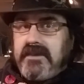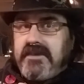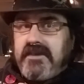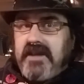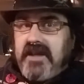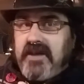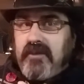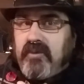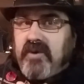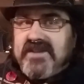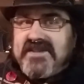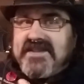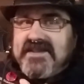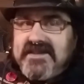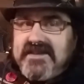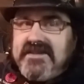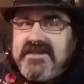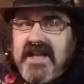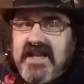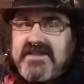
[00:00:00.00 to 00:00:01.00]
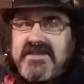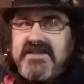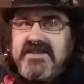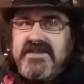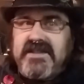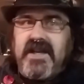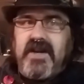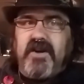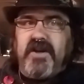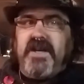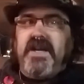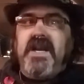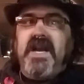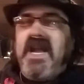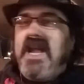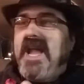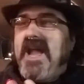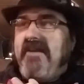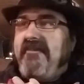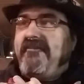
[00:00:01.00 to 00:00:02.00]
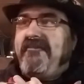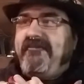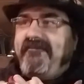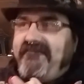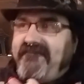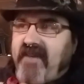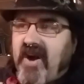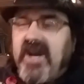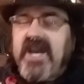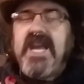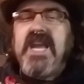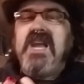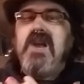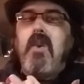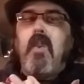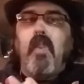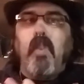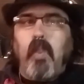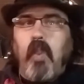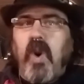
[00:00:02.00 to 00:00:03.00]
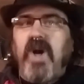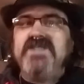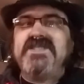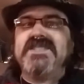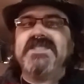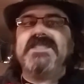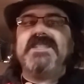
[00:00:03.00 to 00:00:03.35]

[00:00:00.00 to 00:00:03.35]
It wasn't necessary. It fucking wasn't